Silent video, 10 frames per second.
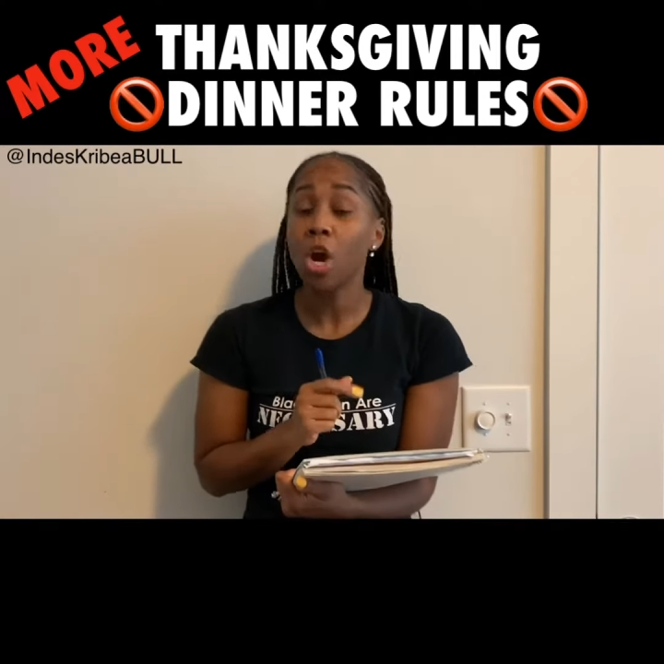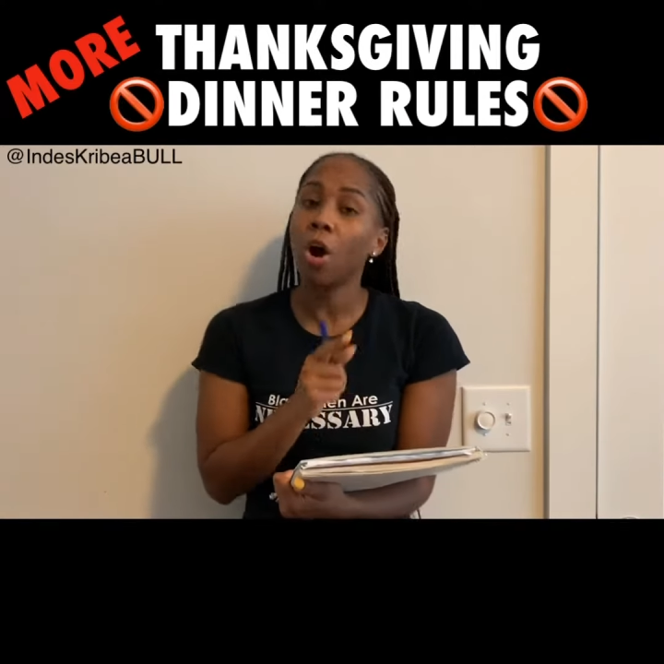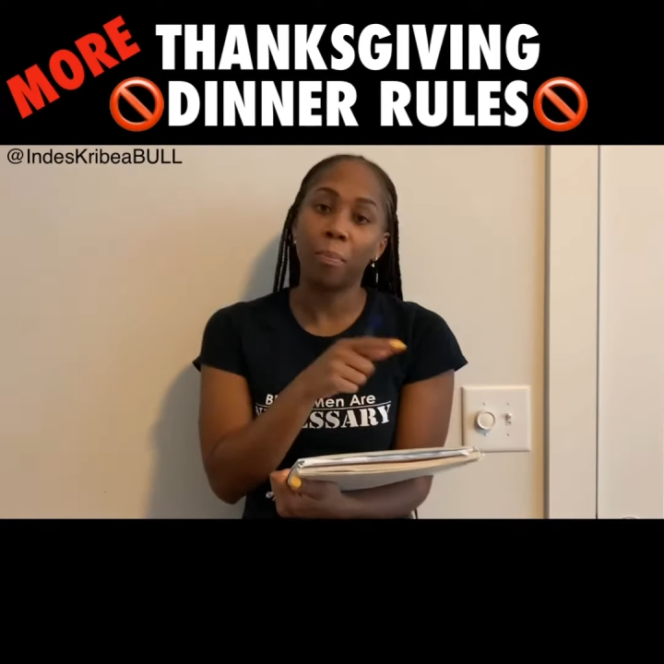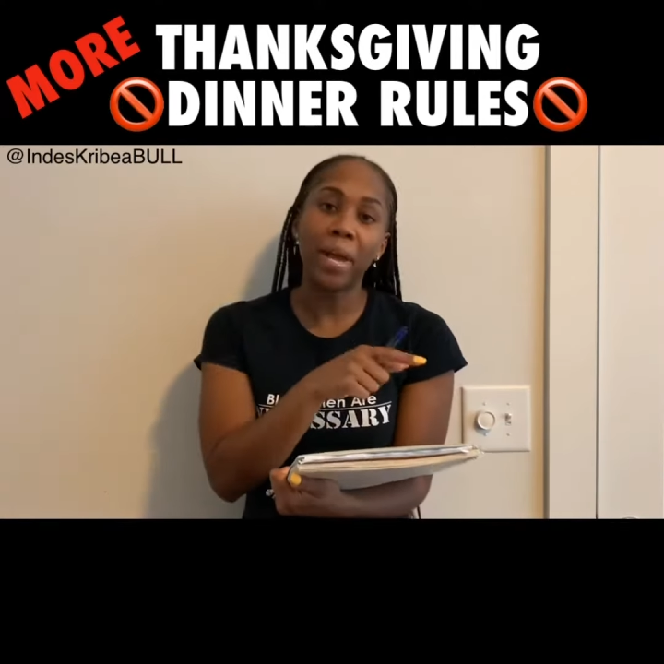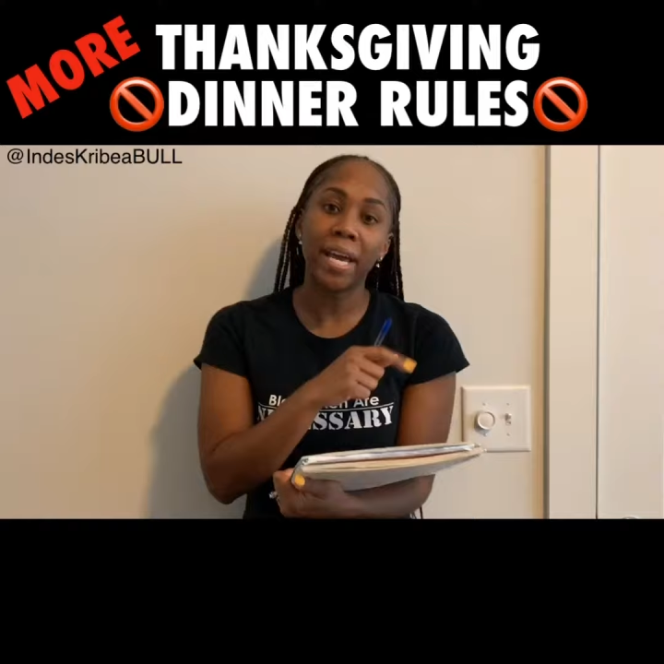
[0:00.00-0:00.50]
or
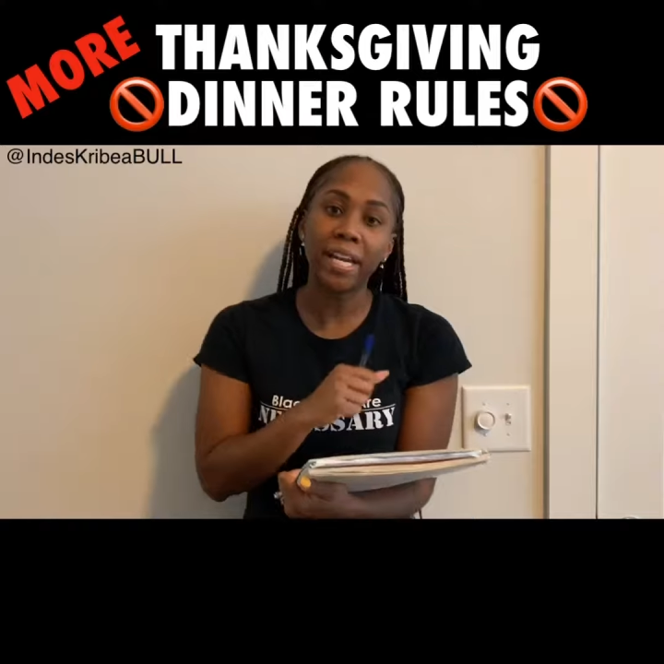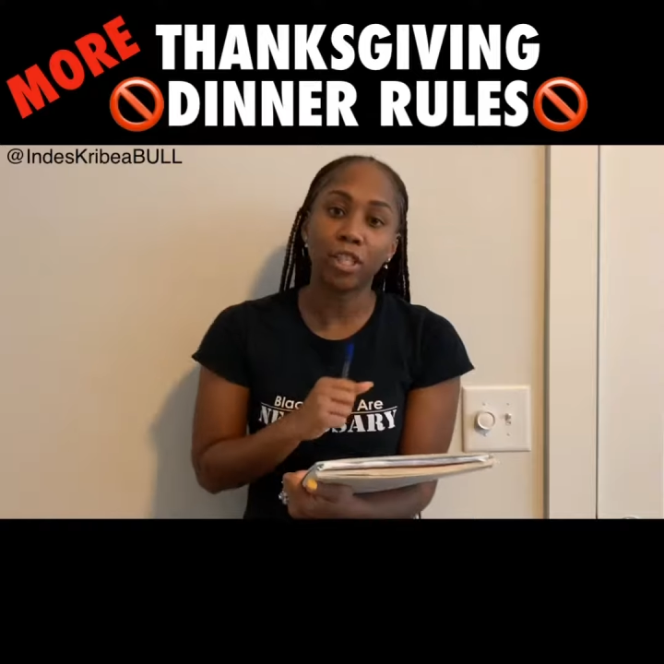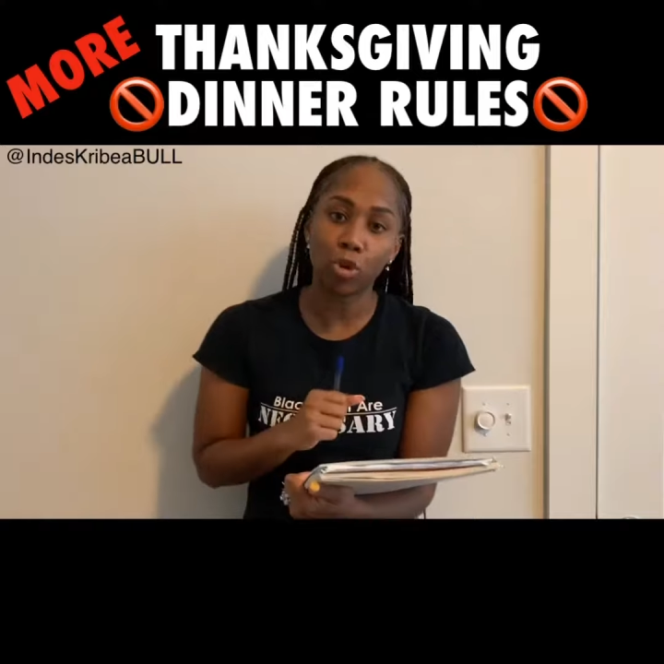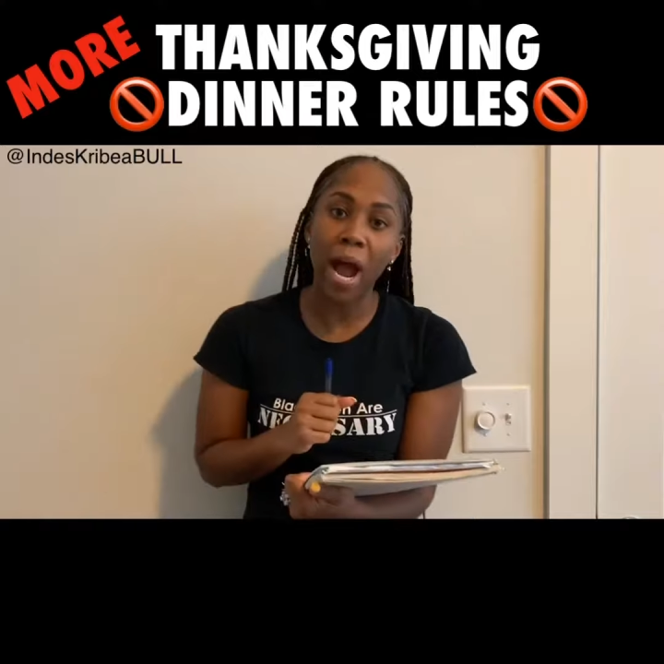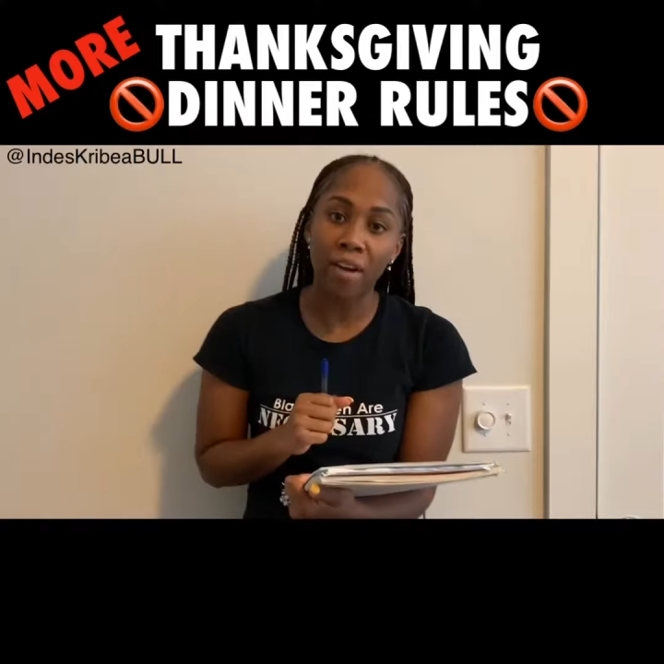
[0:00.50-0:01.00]
peeing in the
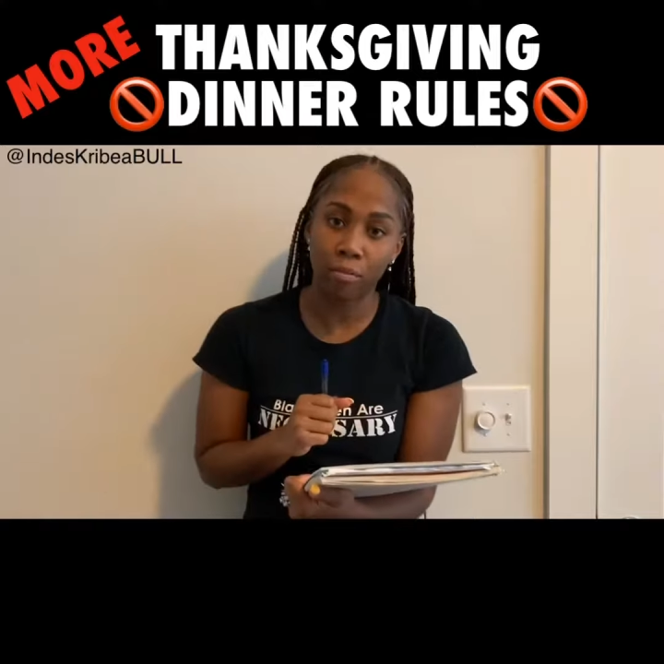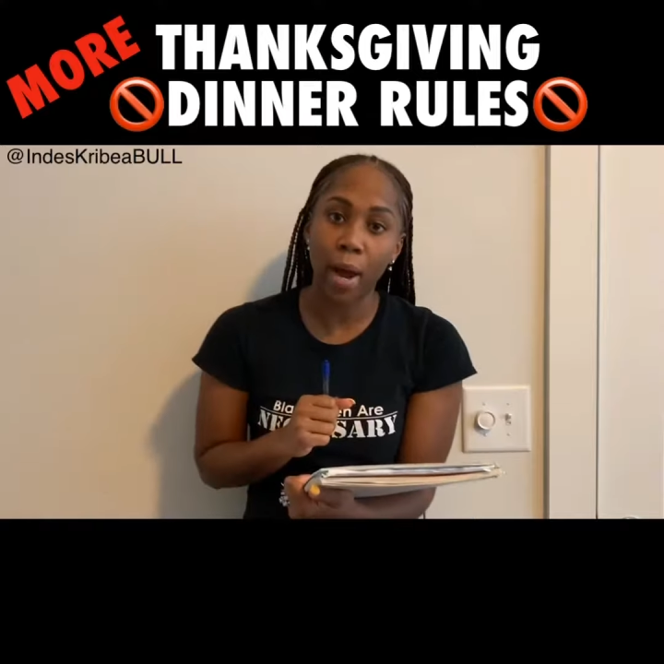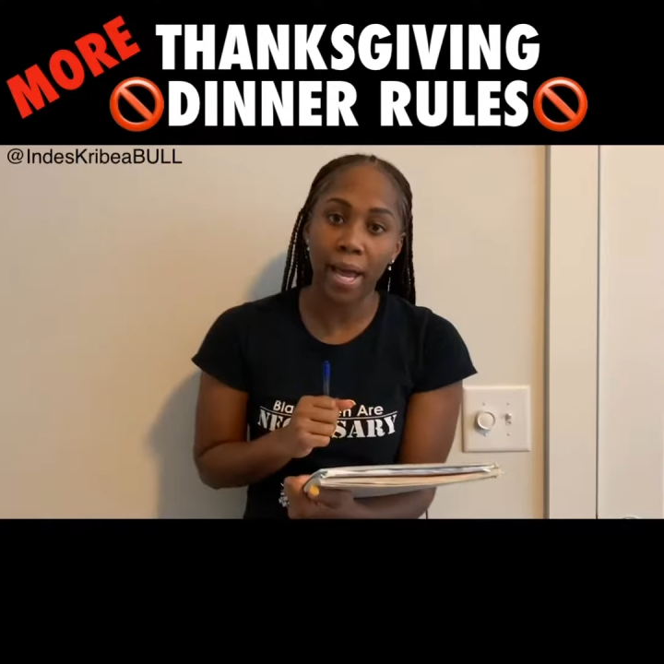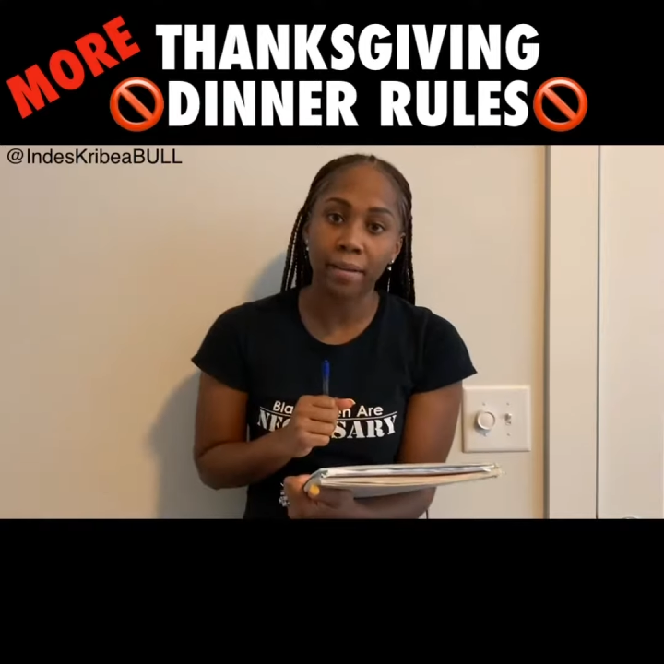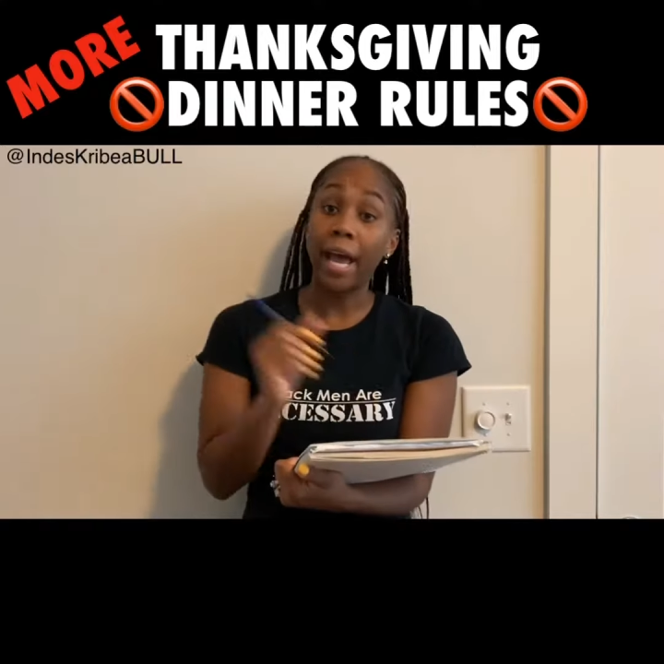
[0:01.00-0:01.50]
driveway.